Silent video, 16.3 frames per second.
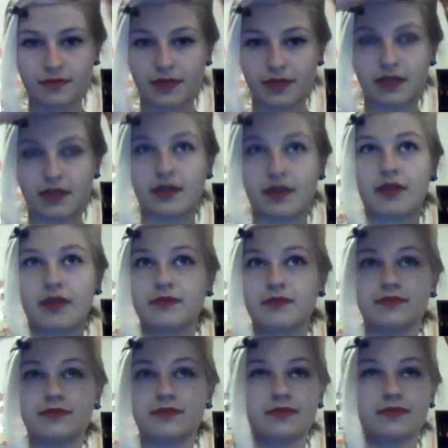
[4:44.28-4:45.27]
There we go.
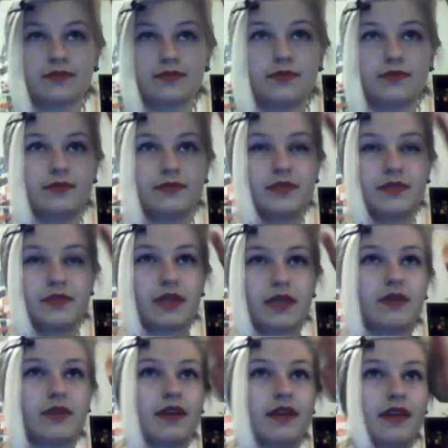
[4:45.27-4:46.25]
So
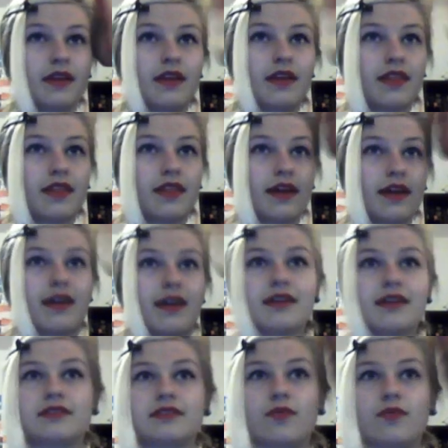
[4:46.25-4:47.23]
there
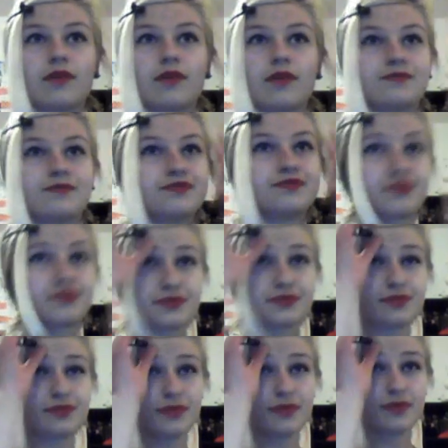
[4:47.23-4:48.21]
is one.
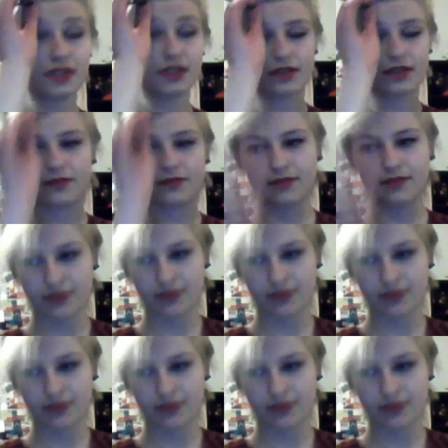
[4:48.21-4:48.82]
I'm going to